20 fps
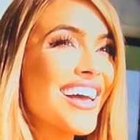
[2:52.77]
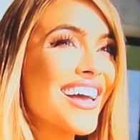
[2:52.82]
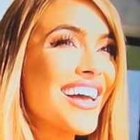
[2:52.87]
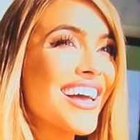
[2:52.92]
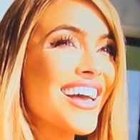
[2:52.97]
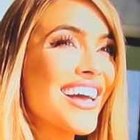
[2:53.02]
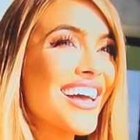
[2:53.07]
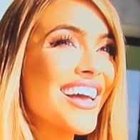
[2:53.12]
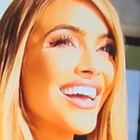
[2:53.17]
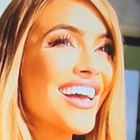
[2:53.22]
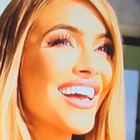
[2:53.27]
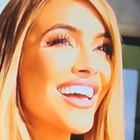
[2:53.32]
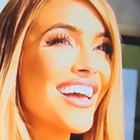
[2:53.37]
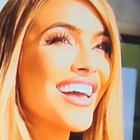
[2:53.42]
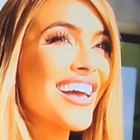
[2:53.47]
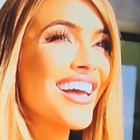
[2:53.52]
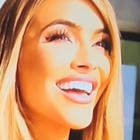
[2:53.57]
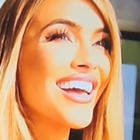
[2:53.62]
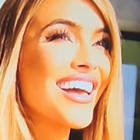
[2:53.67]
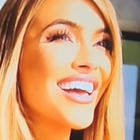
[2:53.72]

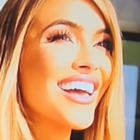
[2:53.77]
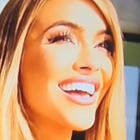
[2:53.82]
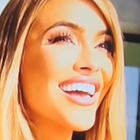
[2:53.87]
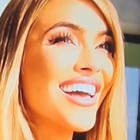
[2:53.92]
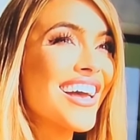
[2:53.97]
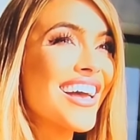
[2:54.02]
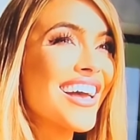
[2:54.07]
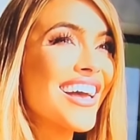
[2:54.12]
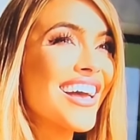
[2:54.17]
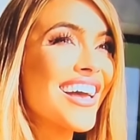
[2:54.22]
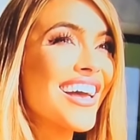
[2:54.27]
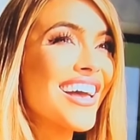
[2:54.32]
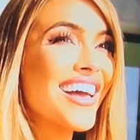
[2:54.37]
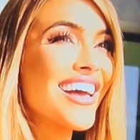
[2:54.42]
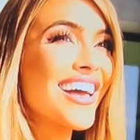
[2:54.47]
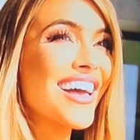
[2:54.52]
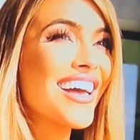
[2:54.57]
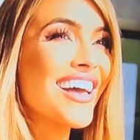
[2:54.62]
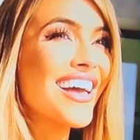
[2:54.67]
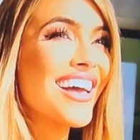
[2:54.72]

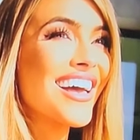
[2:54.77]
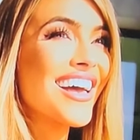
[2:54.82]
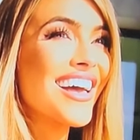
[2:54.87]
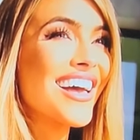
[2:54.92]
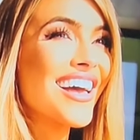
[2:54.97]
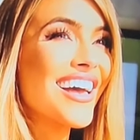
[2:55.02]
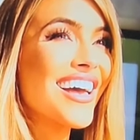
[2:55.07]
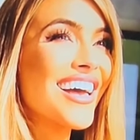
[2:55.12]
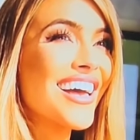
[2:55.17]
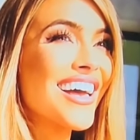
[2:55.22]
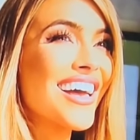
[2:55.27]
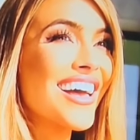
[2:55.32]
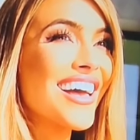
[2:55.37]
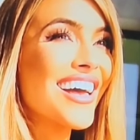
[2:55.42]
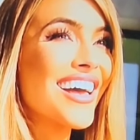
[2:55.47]
(no one is talking)